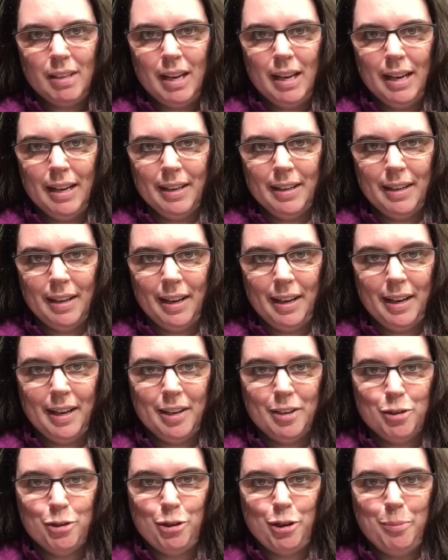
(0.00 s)
And I
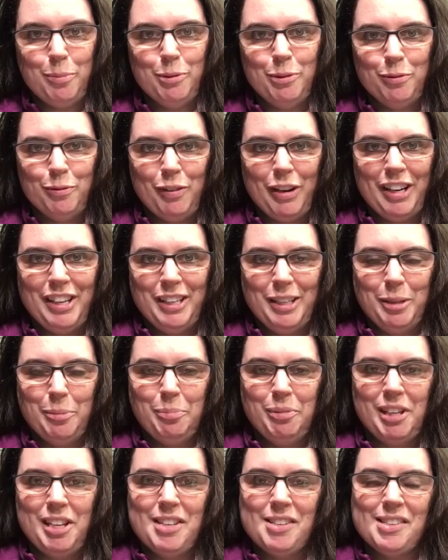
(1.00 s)
had trouble finding a
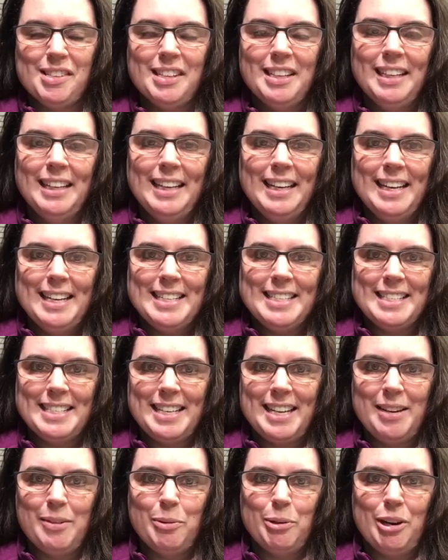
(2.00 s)
place
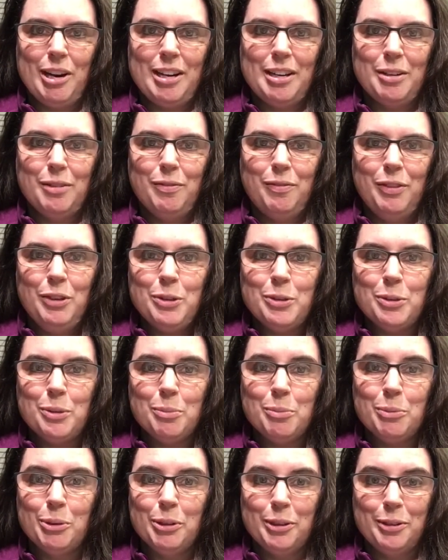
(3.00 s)
today where I could film,
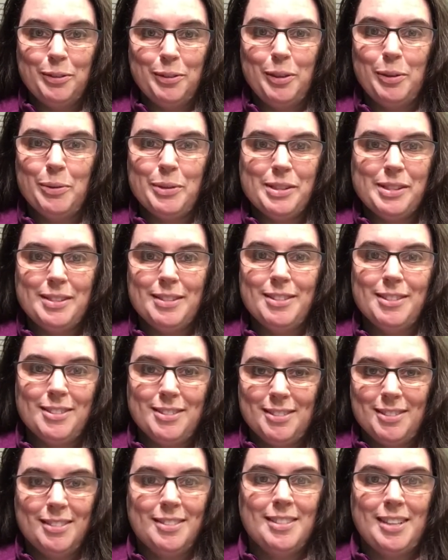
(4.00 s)
where there wasn't just
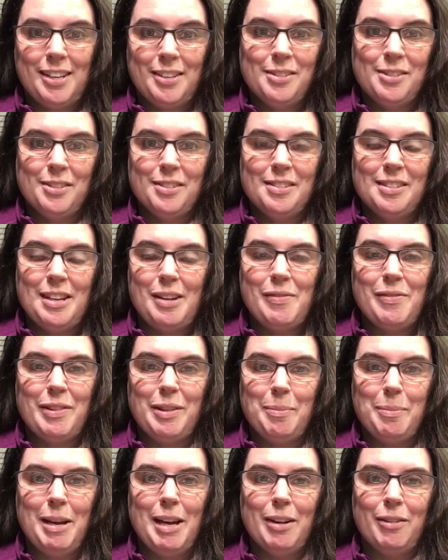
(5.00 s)
tons of stuff in the
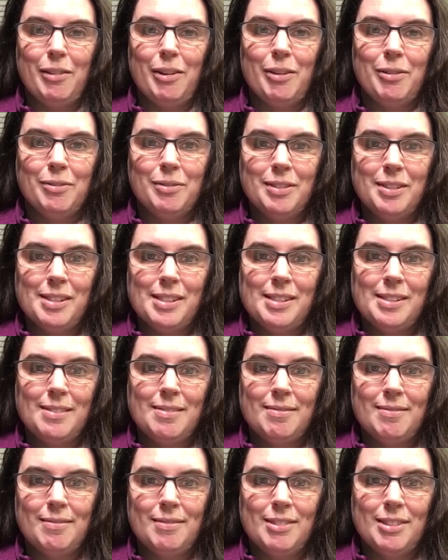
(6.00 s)
background, because
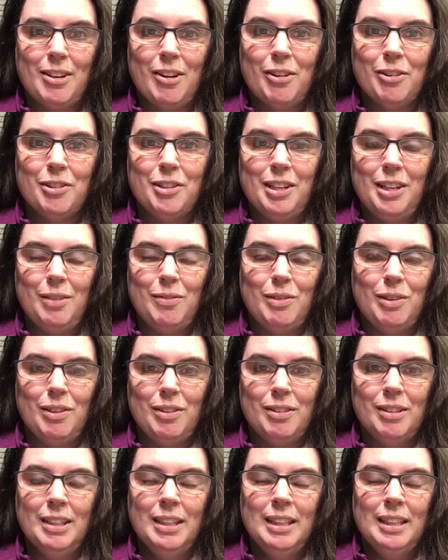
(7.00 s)
it's hard to even
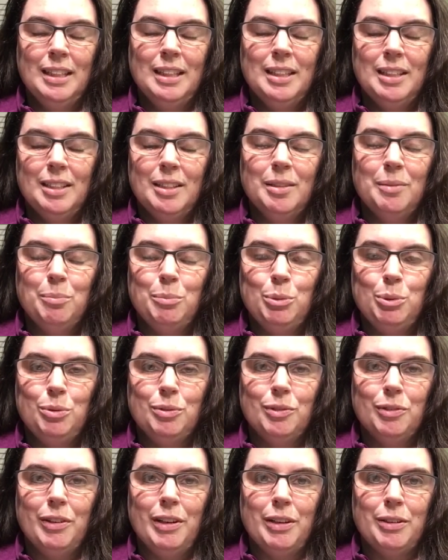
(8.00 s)
move
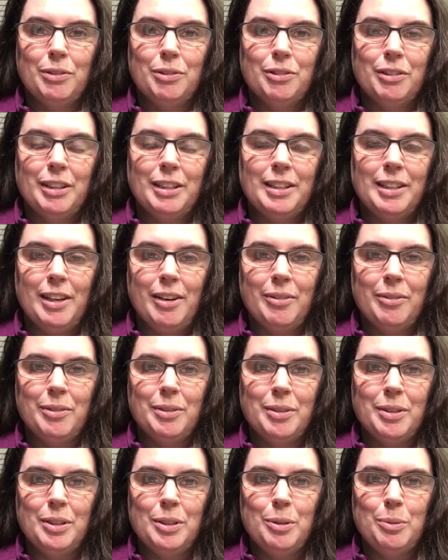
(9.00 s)
around right now in
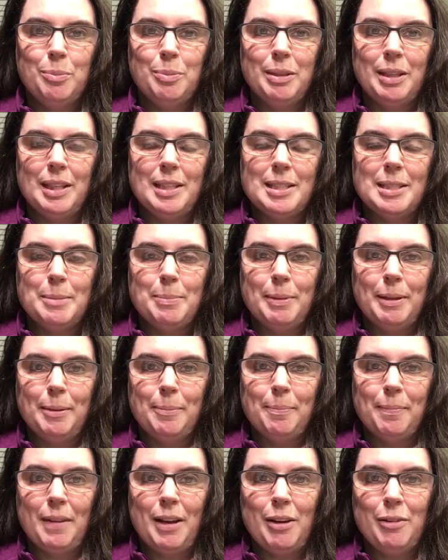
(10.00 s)
the new place. But
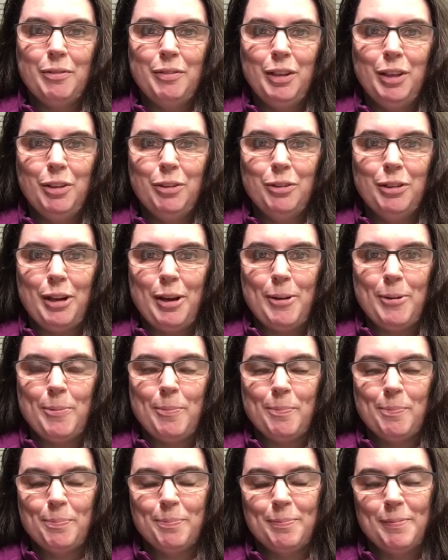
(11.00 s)
I'll figure it out,
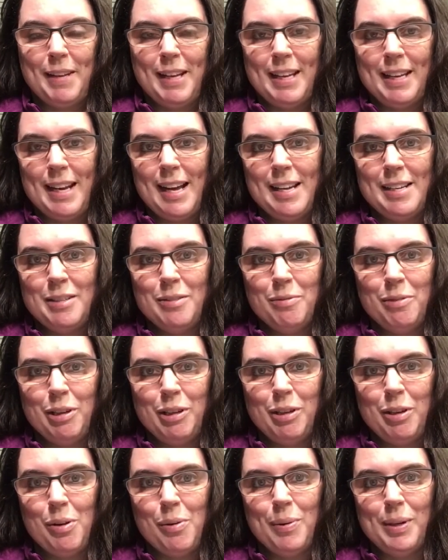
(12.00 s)
and I didn't want to
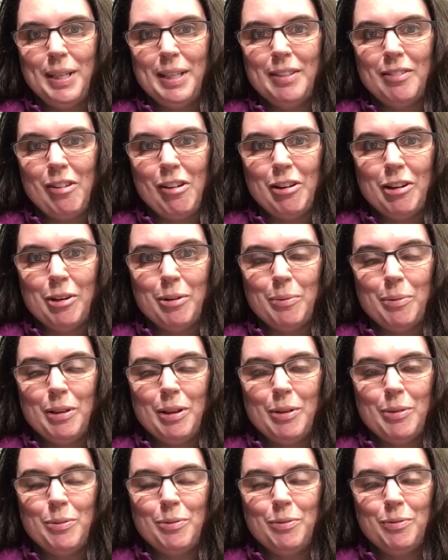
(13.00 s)
go any longer
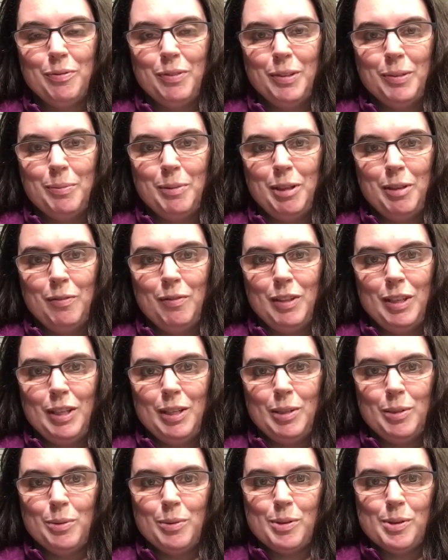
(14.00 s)
without filming a
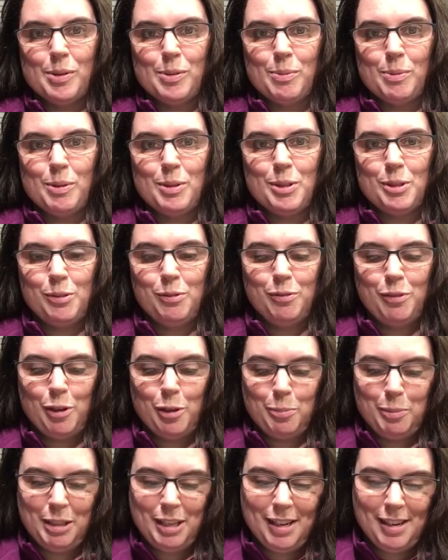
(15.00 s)
video because we're so far
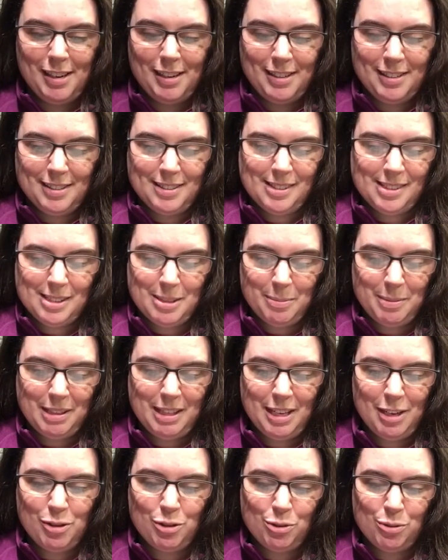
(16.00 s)
behind in some of the
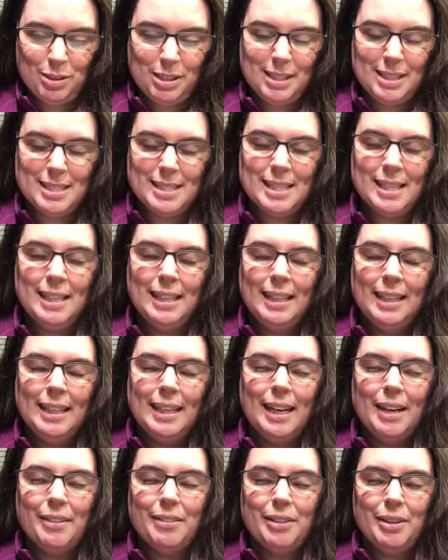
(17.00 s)
entries.
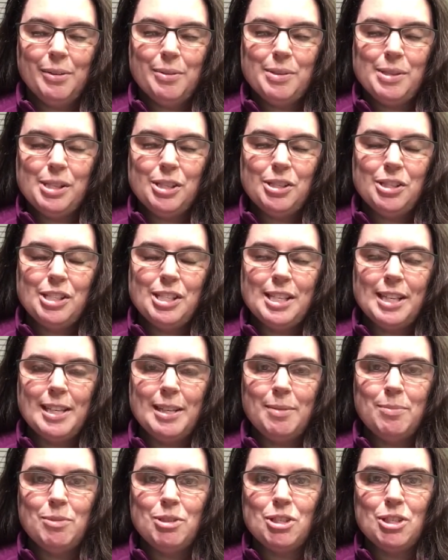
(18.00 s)
I thought it was a good
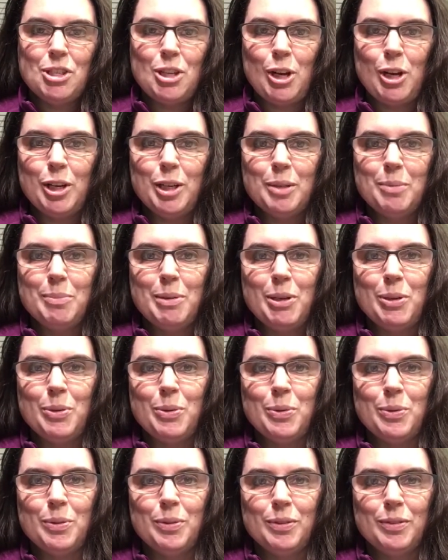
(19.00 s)
time to talk
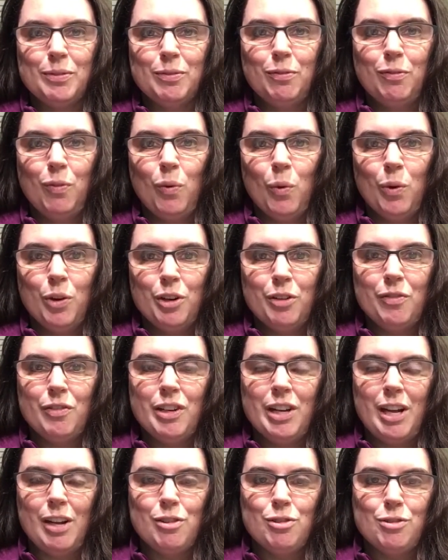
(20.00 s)
about four
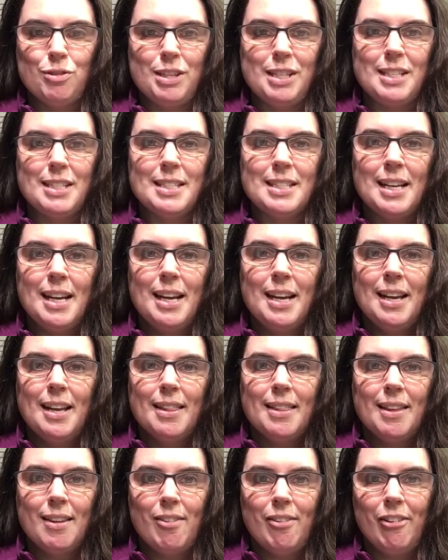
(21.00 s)
different entries
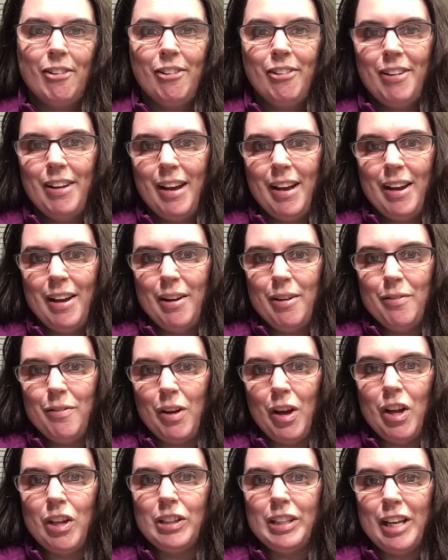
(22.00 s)
that all have
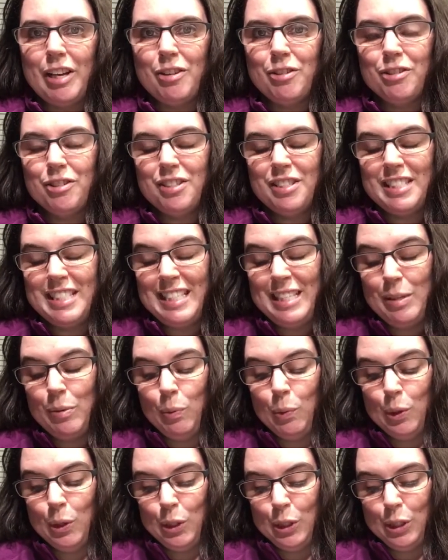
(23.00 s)
a letter C
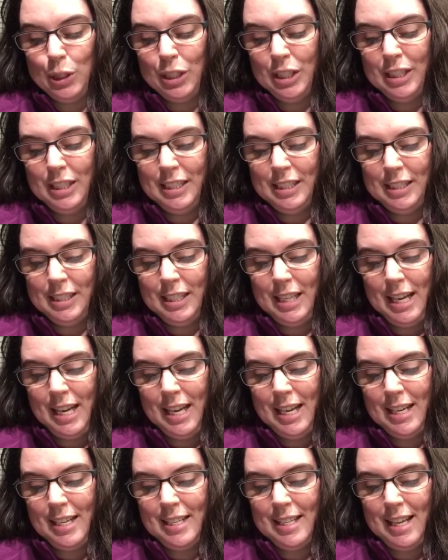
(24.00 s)
word,
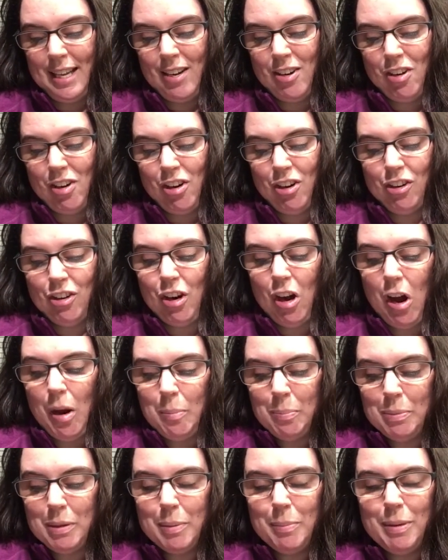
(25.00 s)
and they are
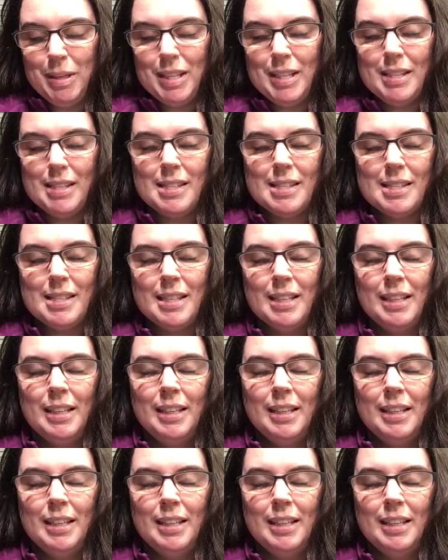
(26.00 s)
compliments,